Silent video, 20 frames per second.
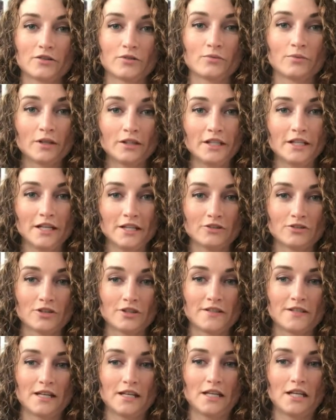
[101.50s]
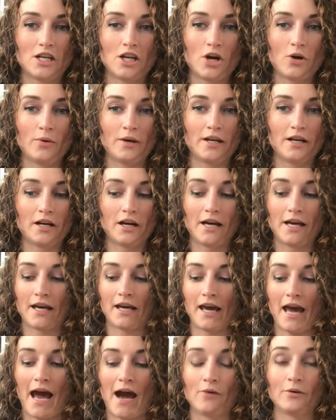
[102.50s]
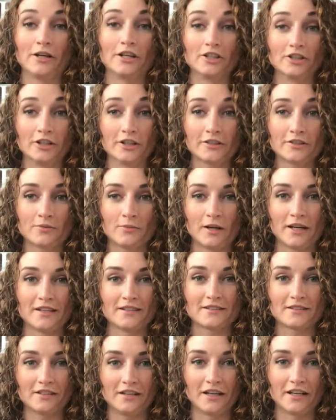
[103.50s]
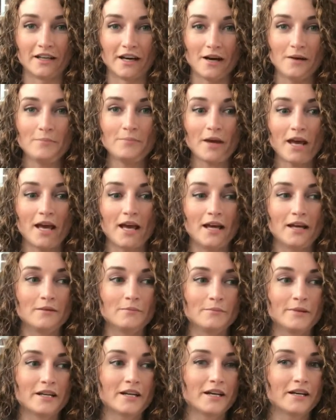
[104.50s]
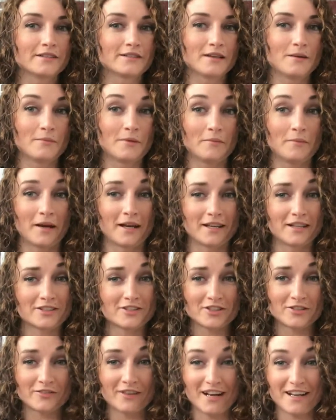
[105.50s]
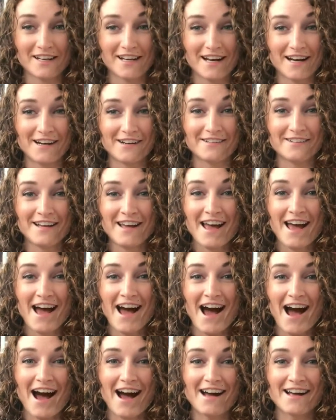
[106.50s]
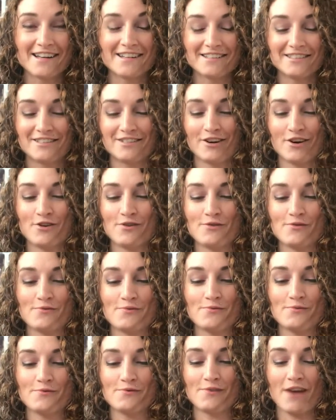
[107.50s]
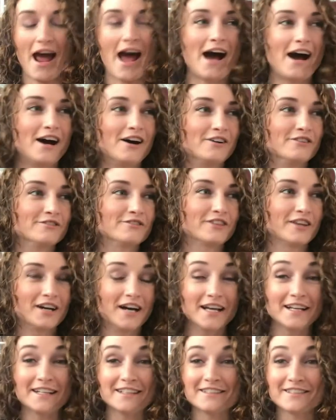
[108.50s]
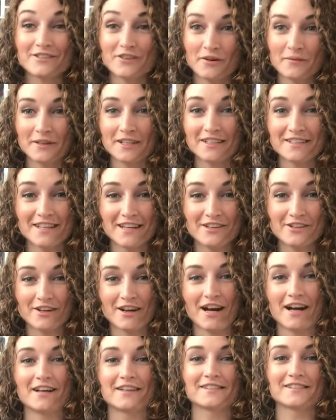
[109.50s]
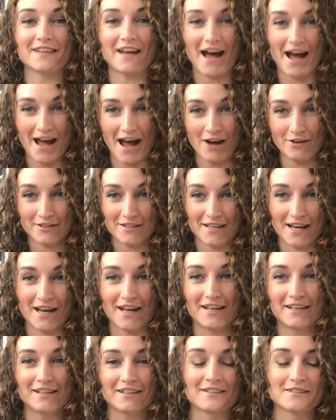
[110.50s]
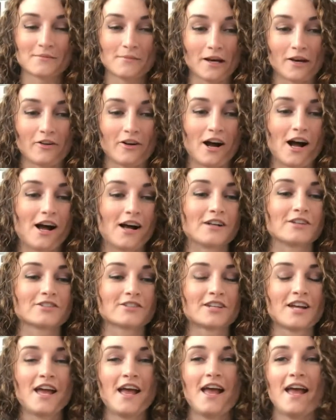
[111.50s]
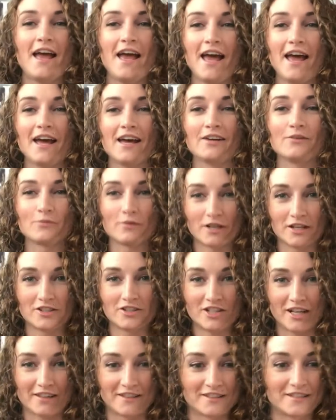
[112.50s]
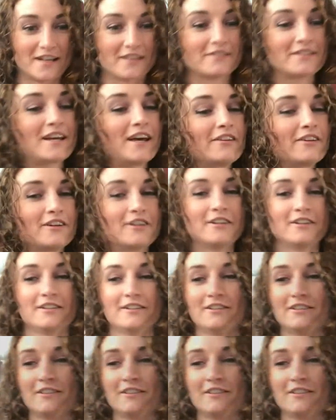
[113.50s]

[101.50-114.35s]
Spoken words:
are really interested in knowing like how it looks when it's lit up, and because I'm in my kitchen right now, I don't have the lighting, so I'm going to take you guys outside into my garage and we're going to check this out together.